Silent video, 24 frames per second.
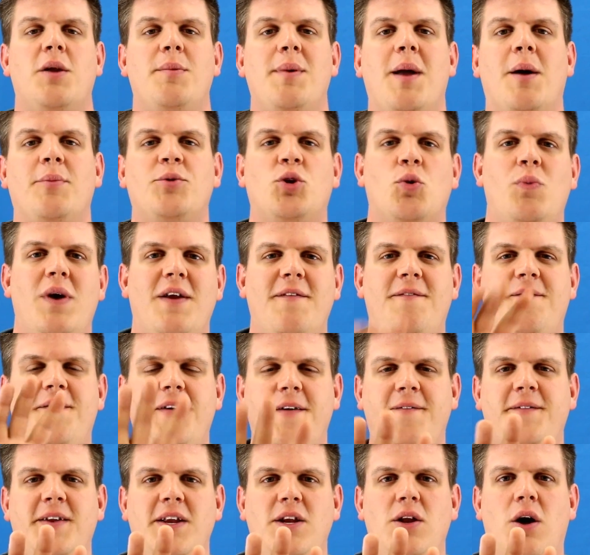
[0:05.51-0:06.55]
are going to be able to win
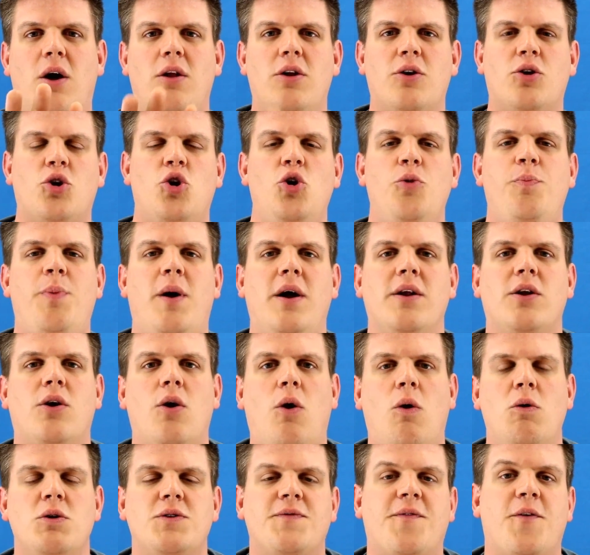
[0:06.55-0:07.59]
$50 coupon
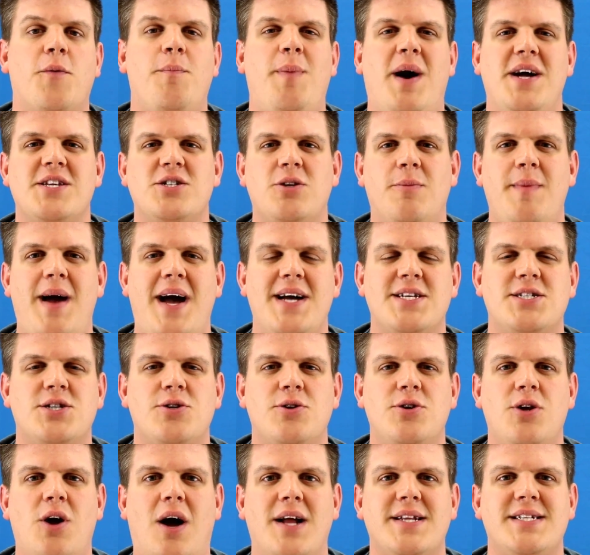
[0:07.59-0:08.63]
code for
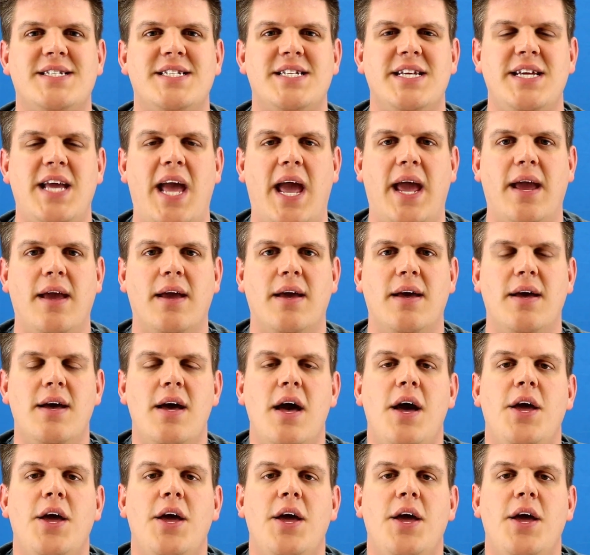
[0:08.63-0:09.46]
puzzlemaster.ca.